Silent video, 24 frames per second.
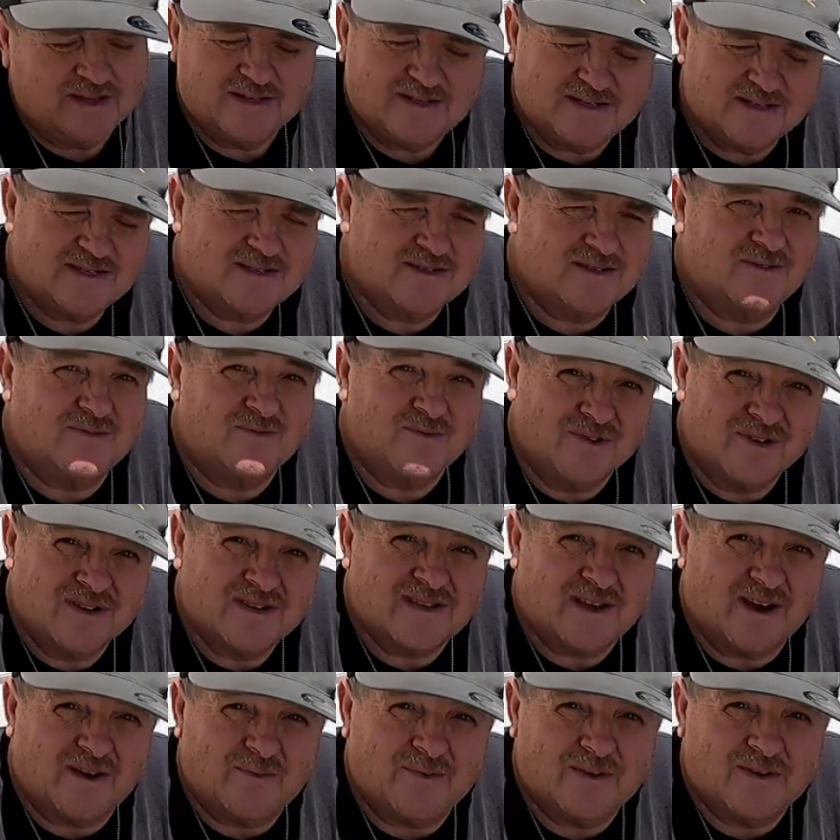they just don't
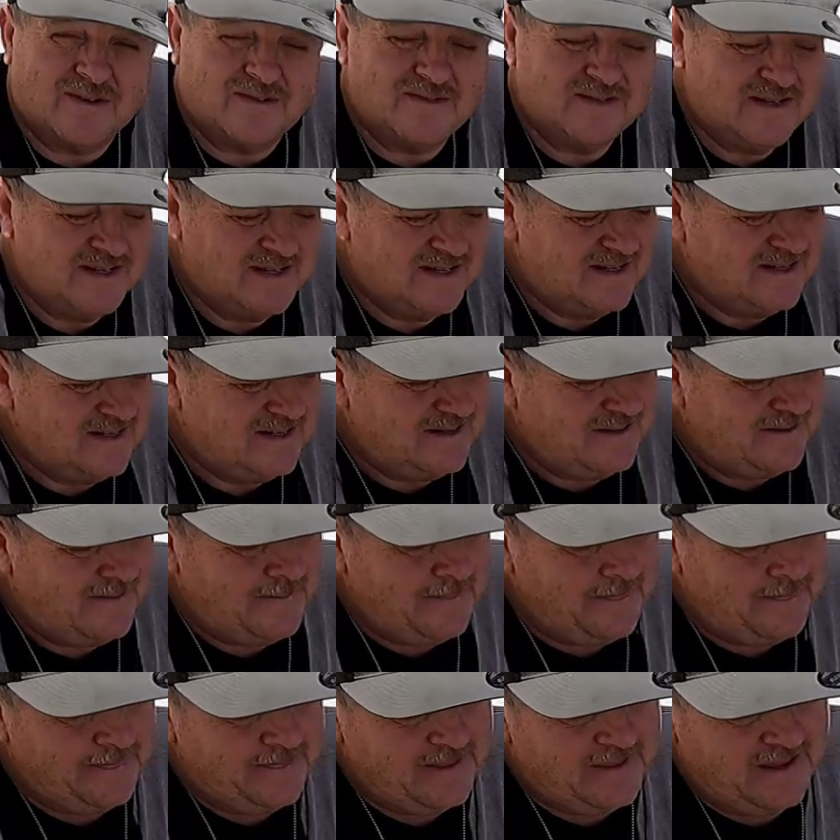work that well.
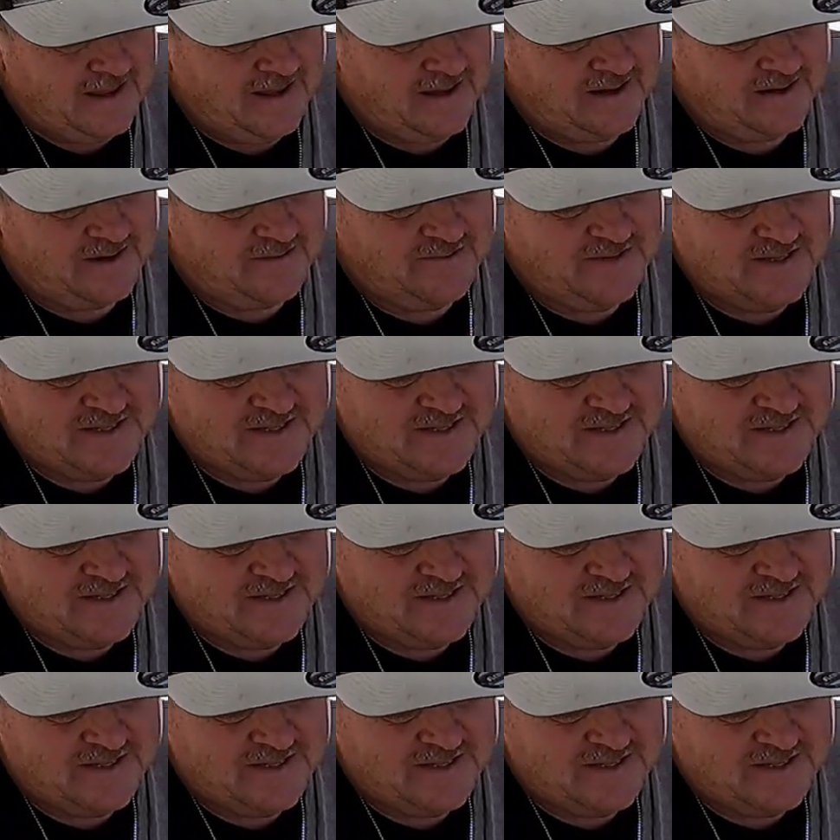And